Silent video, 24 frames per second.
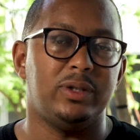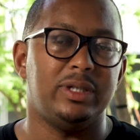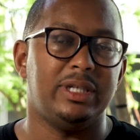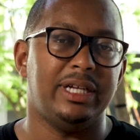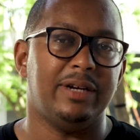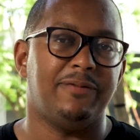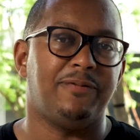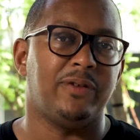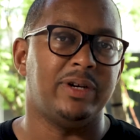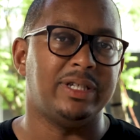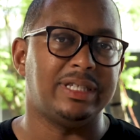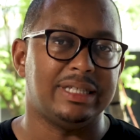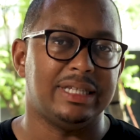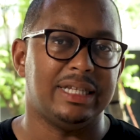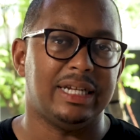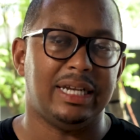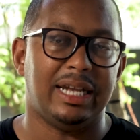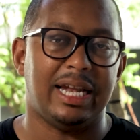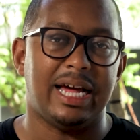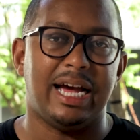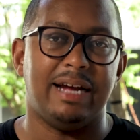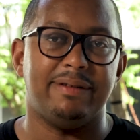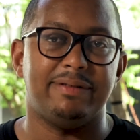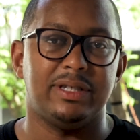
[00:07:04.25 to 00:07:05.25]
difference in the
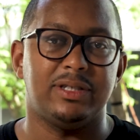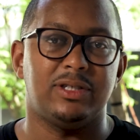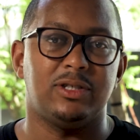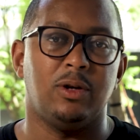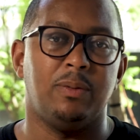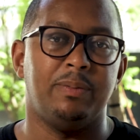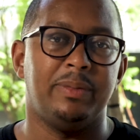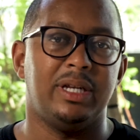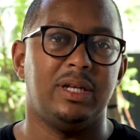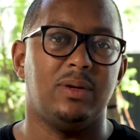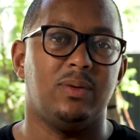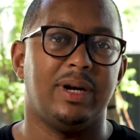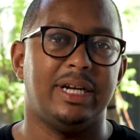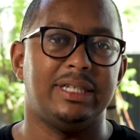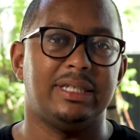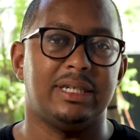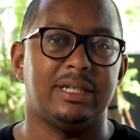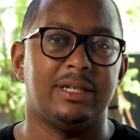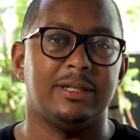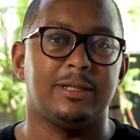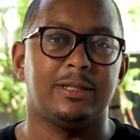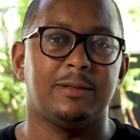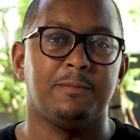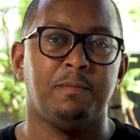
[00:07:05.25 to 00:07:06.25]
lives of so many
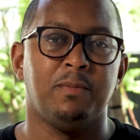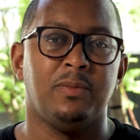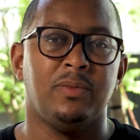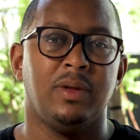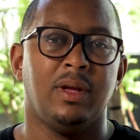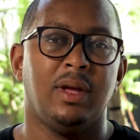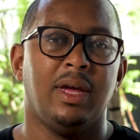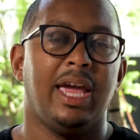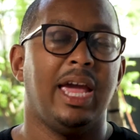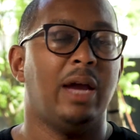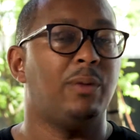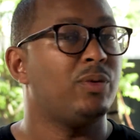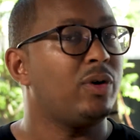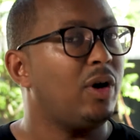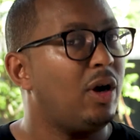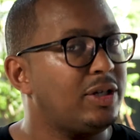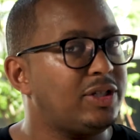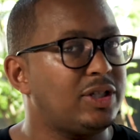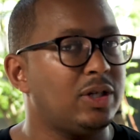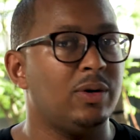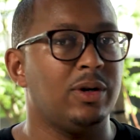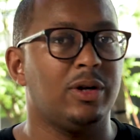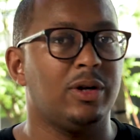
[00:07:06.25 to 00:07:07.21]
residents. And we're also